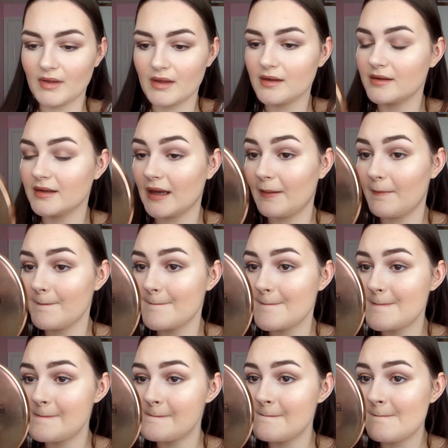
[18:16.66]
Yeah,
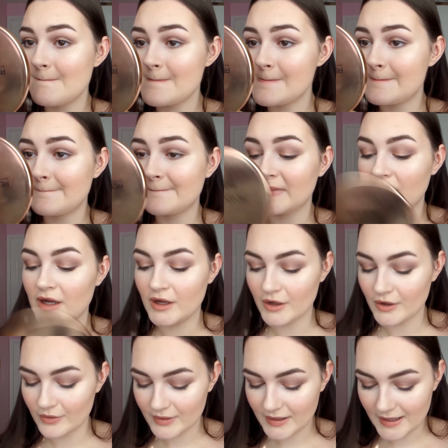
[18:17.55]

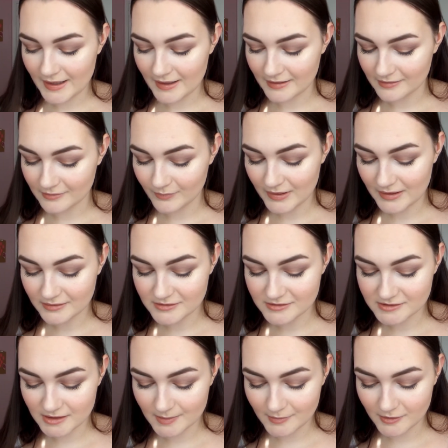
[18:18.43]
Okay, well to
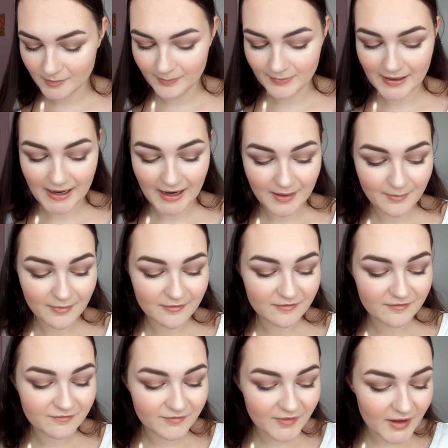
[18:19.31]
sum up, I'm a
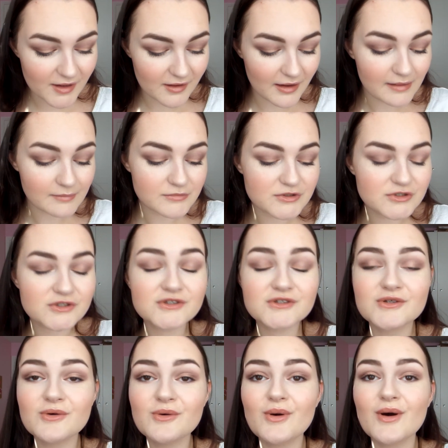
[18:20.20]
fail. I'm
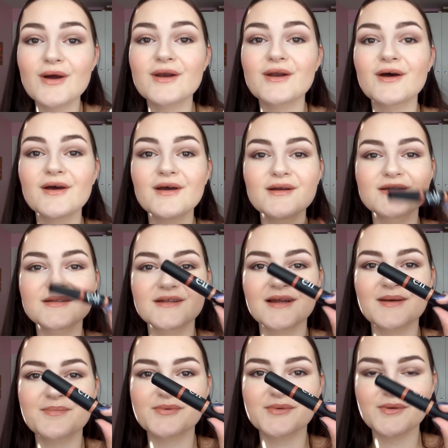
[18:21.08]
so annoyed that
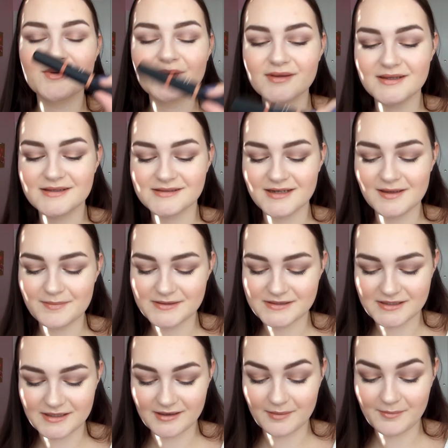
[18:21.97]
I broke this
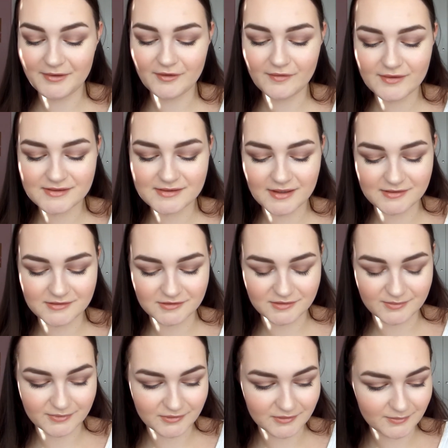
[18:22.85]
lipstick. I mean the other side's
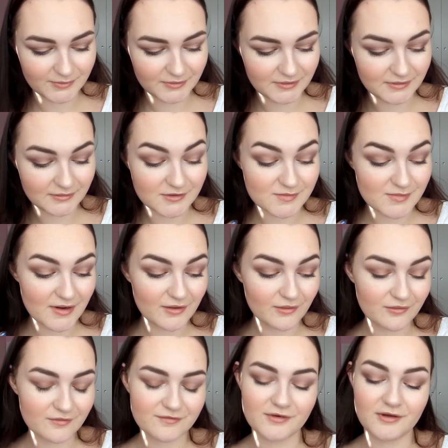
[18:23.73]
usable, but it was my
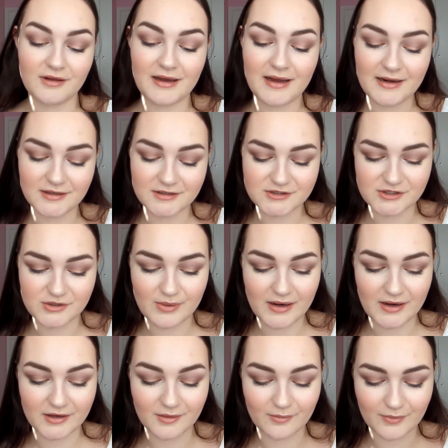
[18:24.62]
own fault. I had it too
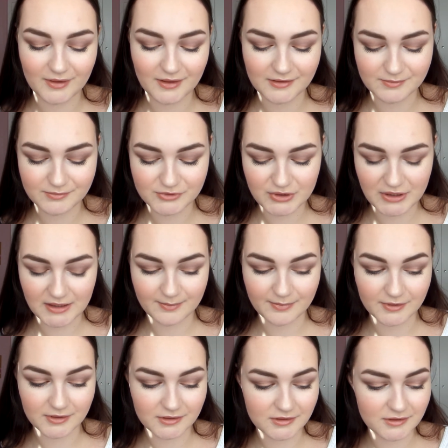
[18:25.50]
high when I tried to
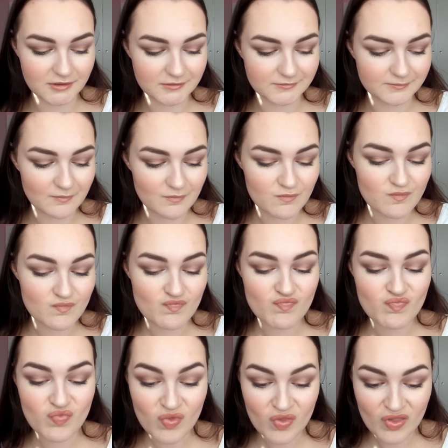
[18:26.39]
put it on.
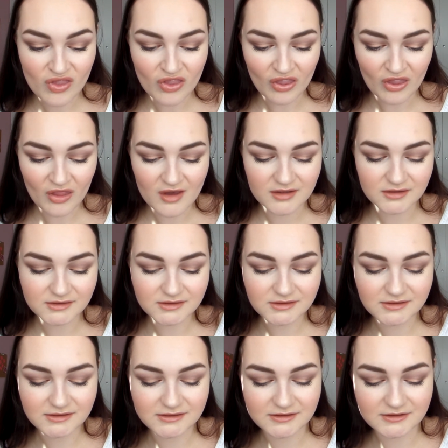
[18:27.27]

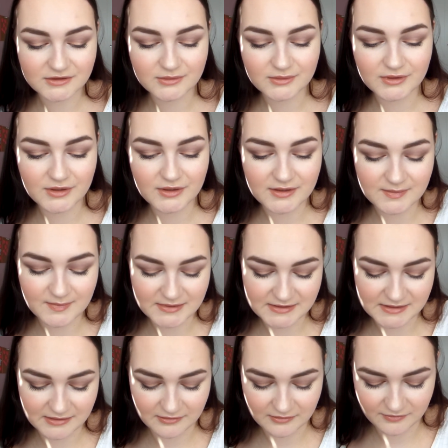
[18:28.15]
Oh, so annoyed at
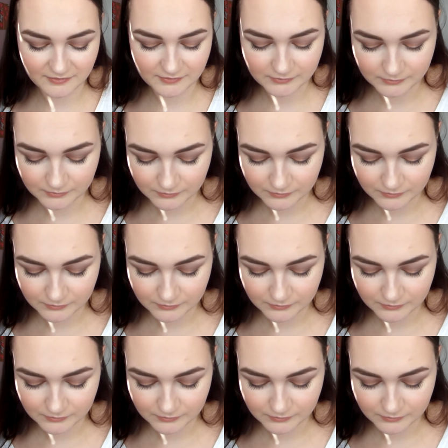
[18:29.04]
myself.